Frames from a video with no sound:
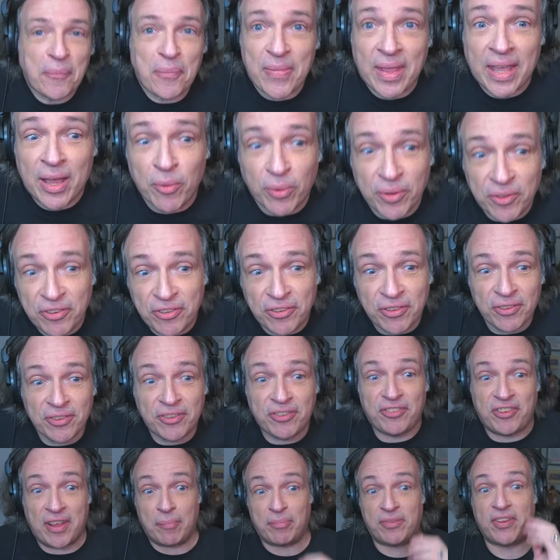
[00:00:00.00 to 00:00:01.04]
It
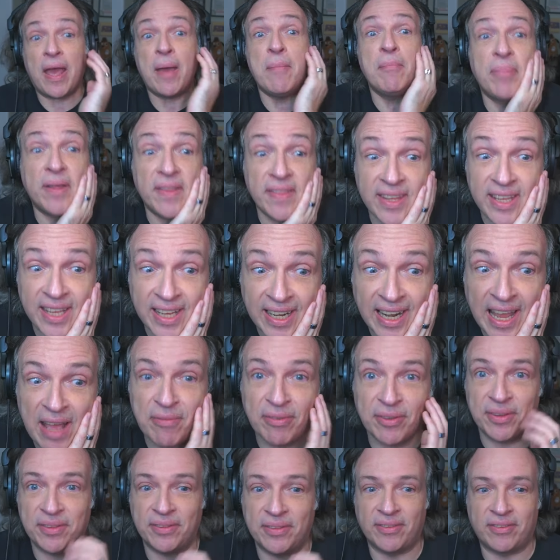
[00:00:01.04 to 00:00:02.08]
was September the
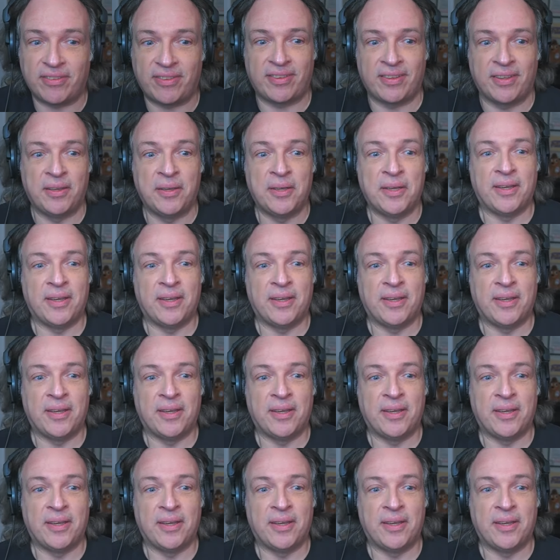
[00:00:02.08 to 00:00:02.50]
11th.